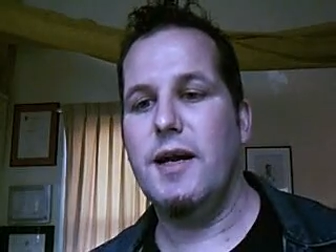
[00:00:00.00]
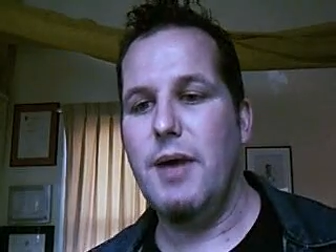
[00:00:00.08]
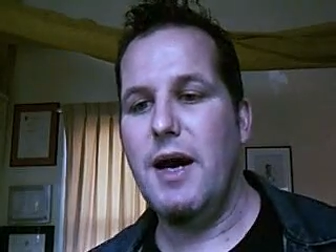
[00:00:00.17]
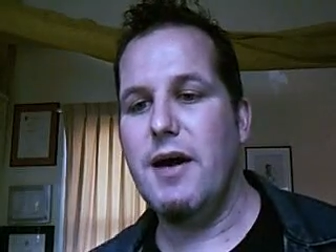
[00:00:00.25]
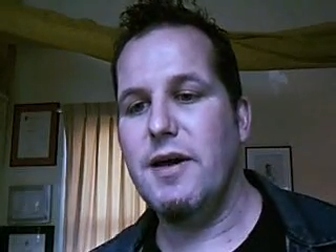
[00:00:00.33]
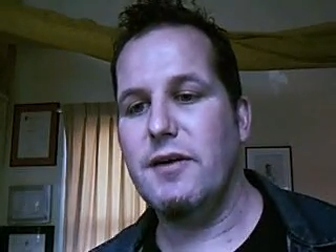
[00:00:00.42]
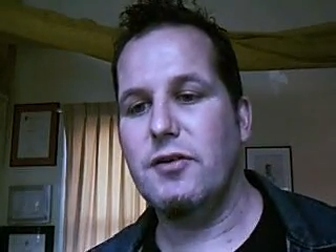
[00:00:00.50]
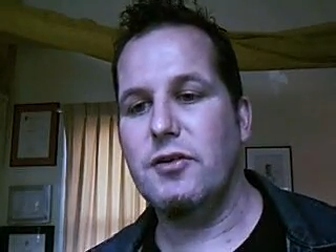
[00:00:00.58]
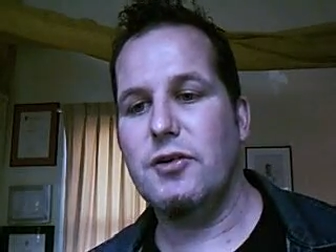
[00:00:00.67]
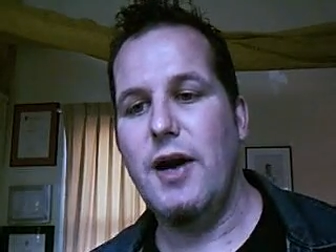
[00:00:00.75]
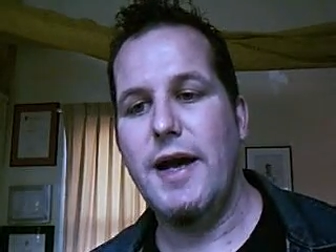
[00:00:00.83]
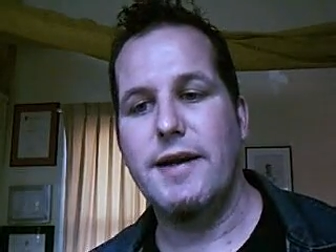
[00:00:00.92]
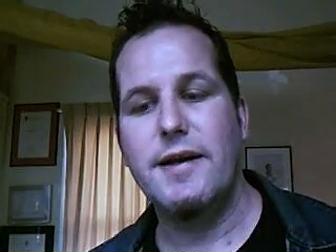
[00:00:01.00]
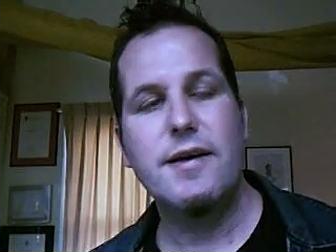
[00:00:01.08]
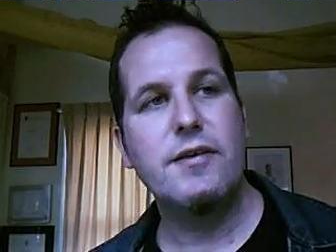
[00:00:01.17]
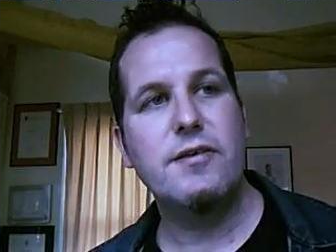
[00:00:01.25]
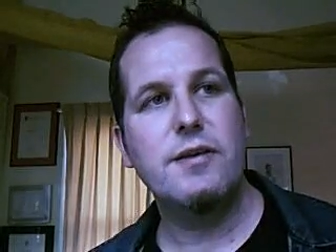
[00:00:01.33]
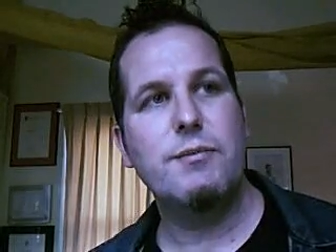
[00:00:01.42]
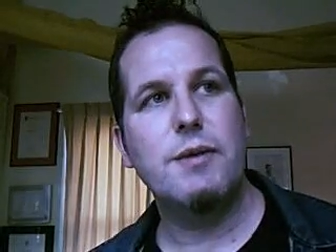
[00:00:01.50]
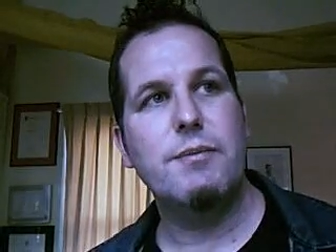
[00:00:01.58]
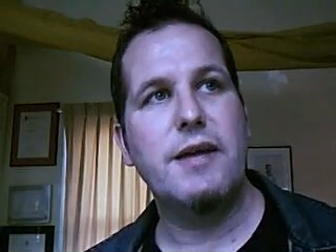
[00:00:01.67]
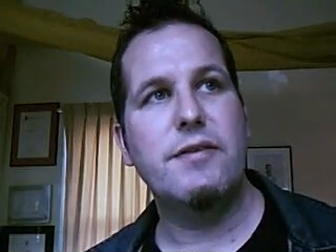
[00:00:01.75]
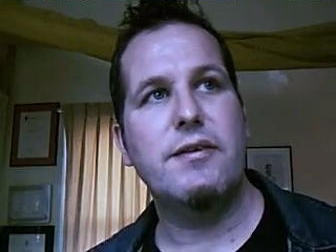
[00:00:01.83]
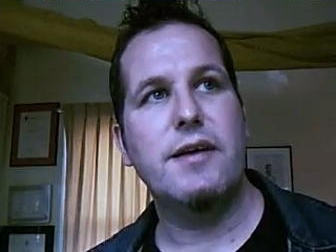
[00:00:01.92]
A barrier to trade simply
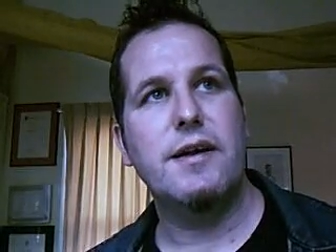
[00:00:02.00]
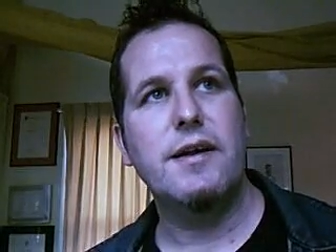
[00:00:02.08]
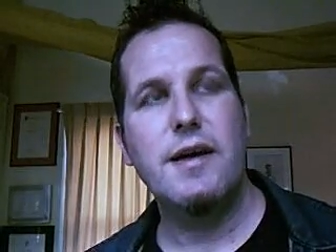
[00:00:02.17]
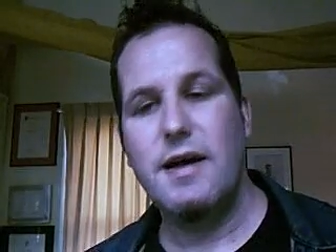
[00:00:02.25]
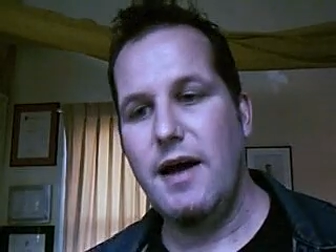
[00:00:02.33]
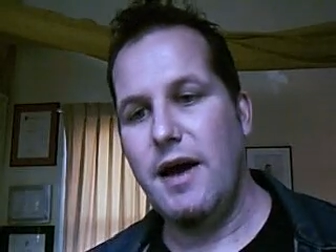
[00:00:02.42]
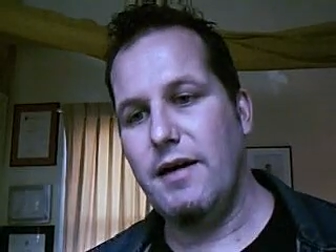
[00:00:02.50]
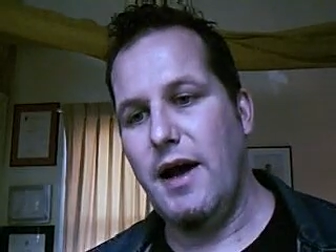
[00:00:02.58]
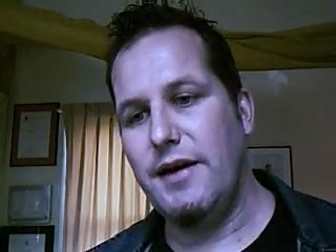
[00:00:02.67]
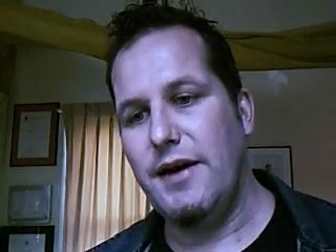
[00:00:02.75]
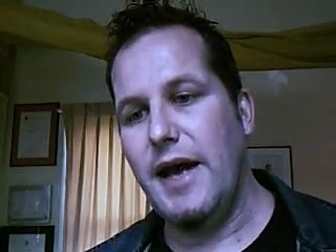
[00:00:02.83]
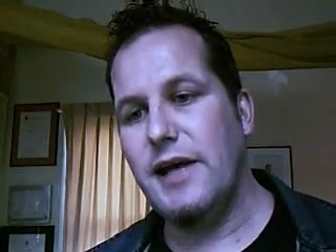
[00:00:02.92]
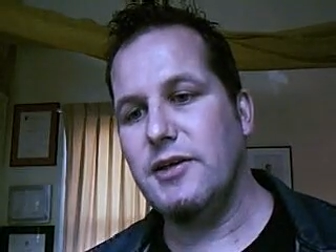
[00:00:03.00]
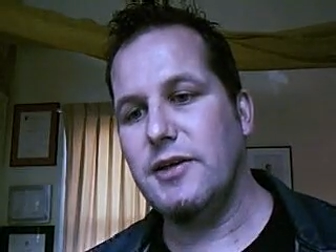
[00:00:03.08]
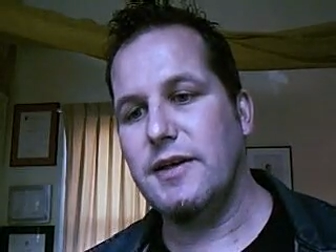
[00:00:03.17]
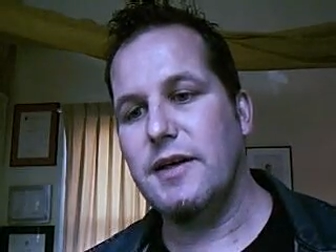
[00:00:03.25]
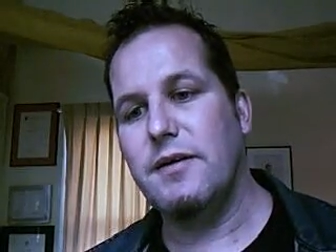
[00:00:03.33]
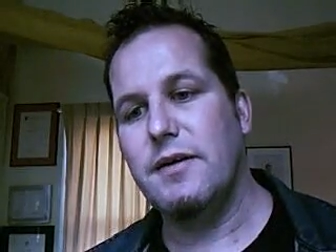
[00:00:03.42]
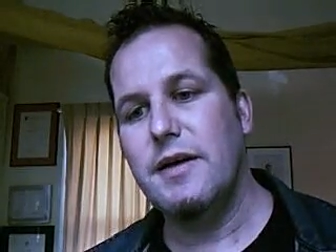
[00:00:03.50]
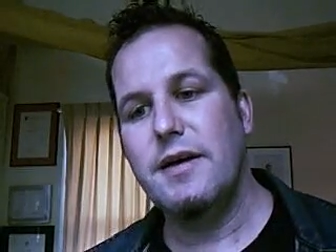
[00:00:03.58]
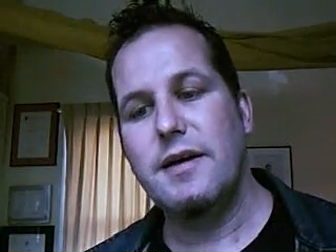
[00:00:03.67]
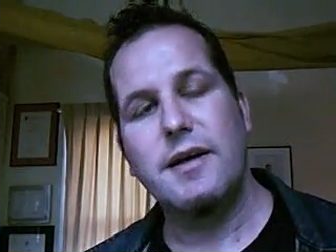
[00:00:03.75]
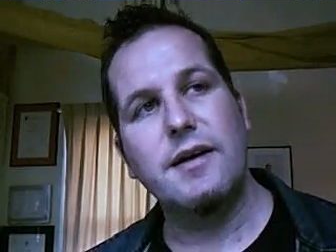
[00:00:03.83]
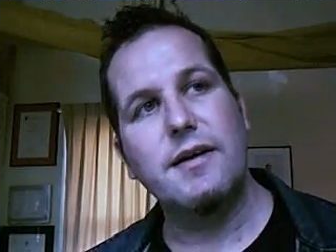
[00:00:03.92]
means that a nation can
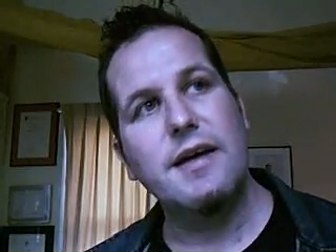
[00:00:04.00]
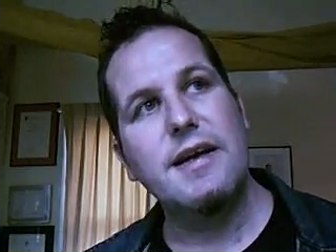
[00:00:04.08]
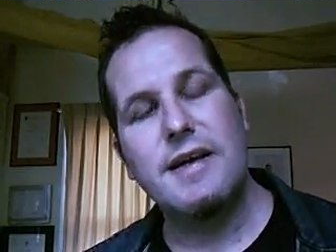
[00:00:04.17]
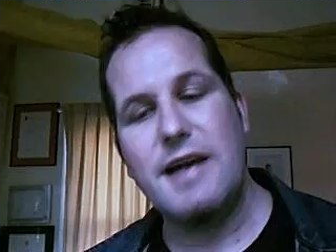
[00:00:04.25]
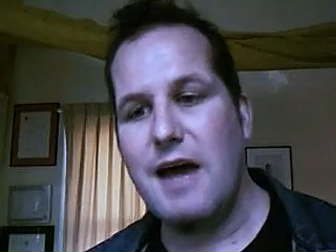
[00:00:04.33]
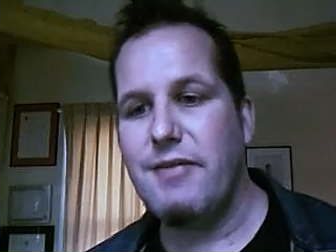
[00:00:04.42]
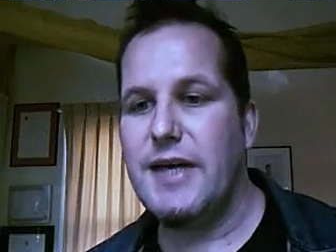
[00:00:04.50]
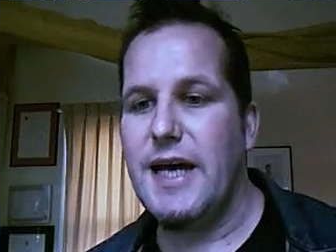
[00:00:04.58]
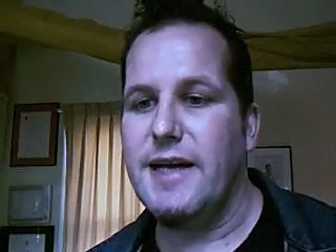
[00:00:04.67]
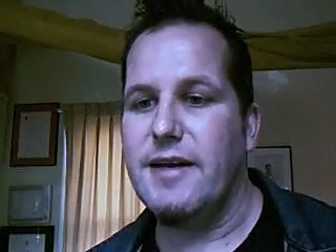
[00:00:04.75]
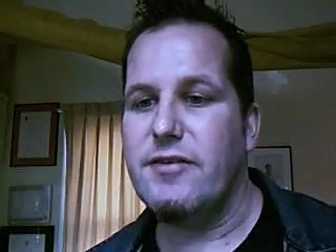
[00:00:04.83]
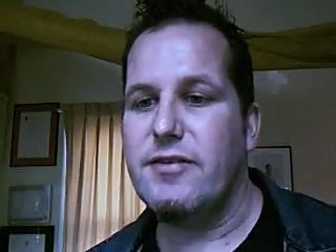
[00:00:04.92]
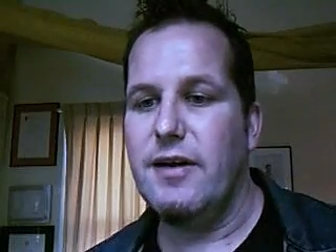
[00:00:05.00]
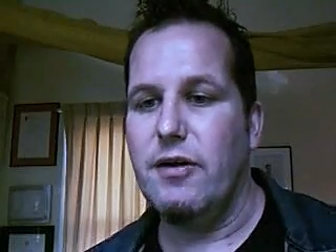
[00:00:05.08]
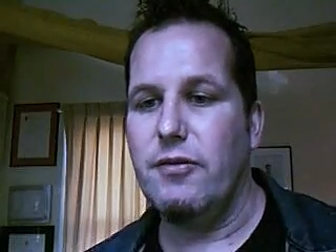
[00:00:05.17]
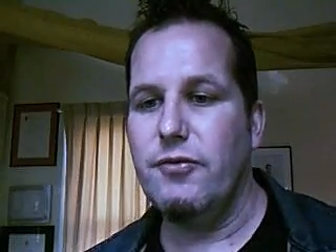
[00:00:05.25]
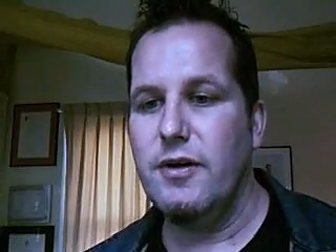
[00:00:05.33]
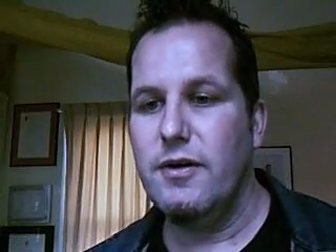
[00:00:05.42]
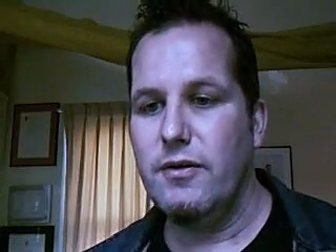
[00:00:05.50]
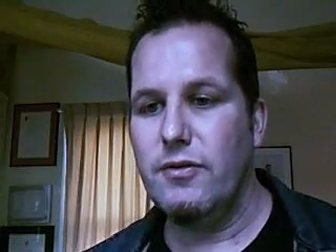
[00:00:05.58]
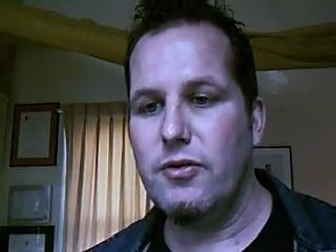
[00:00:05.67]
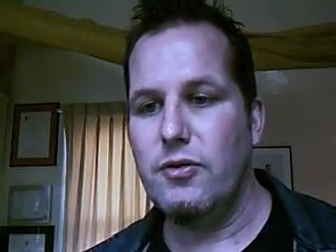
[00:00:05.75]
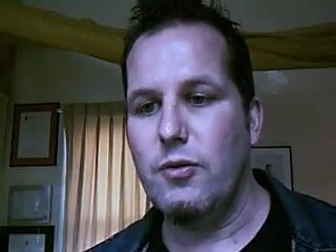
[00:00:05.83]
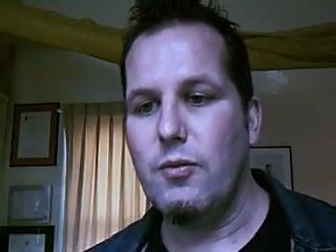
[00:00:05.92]
navigate itself
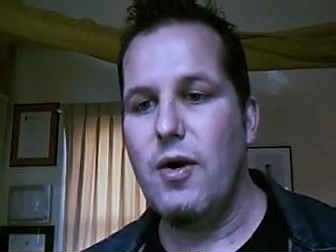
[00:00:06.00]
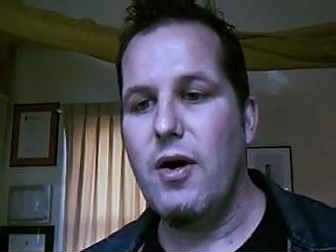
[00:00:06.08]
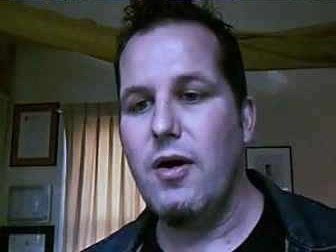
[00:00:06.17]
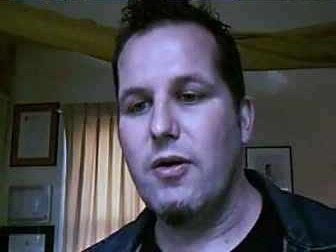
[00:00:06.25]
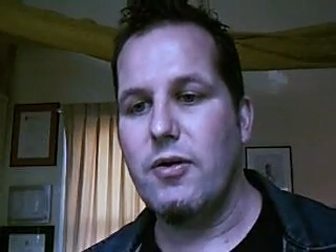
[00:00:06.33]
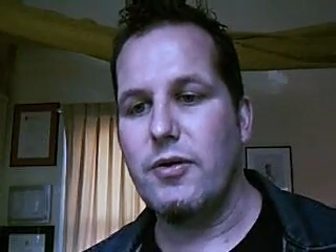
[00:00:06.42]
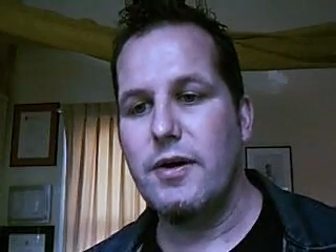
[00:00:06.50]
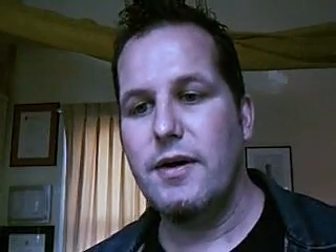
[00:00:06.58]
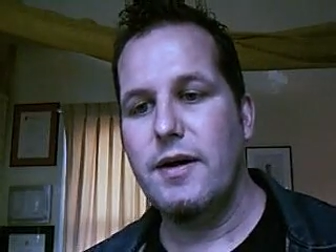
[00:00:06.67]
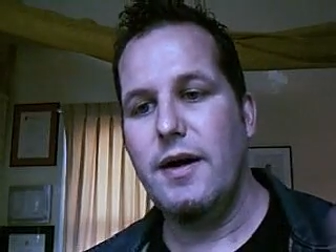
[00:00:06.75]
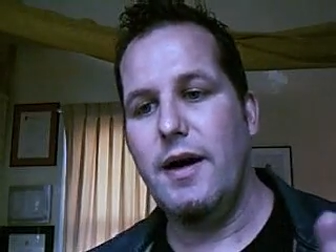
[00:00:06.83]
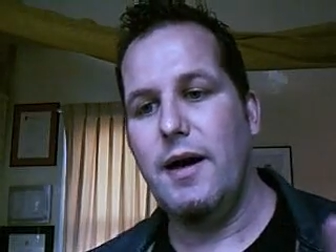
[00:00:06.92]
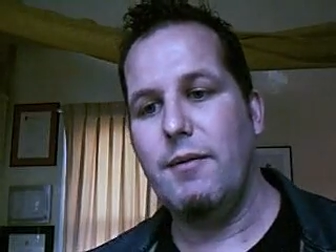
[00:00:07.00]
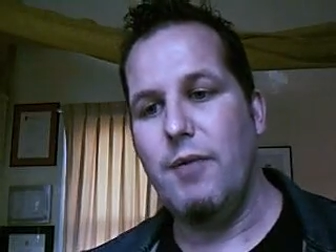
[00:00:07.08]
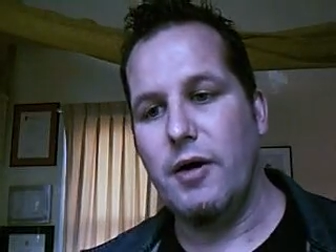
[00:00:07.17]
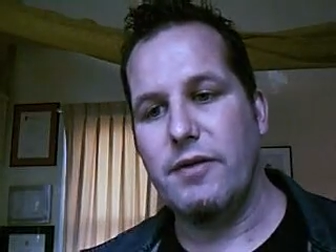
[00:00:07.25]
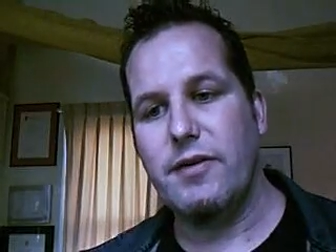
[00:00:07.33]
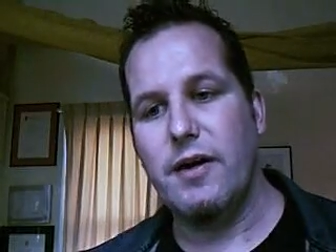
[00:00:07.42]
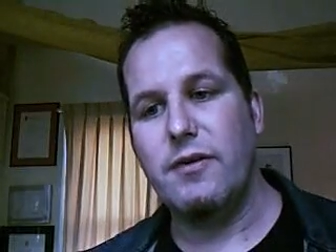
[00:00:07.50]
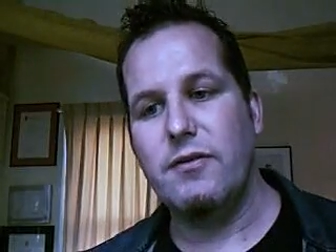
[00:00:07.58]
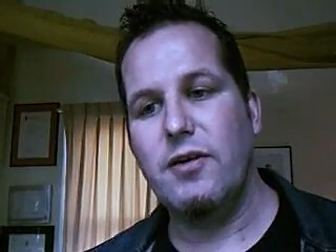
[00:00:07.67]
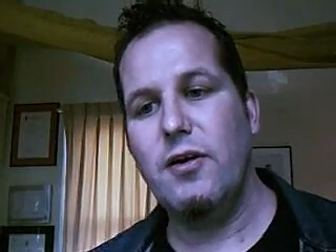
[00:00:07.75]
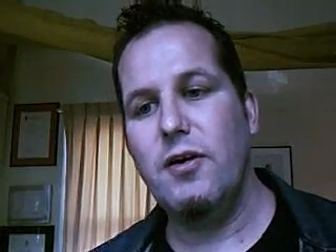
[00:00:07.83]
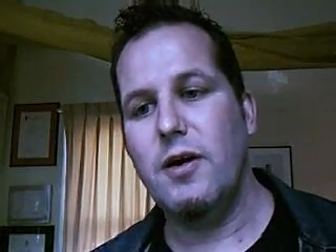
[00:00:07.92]
through the world on its own
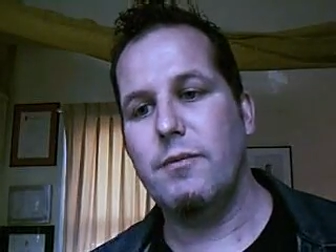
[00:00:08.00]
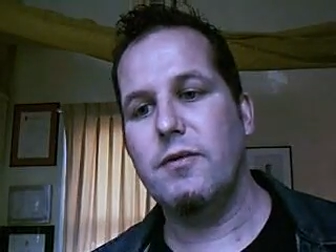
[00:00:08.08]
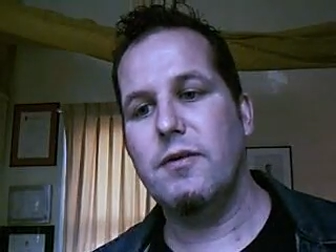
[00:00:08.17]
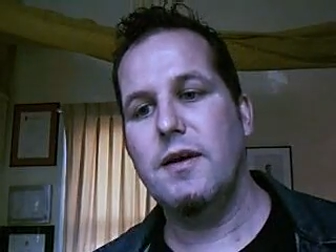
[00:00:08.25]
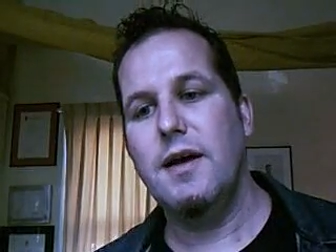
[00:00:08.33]
terms.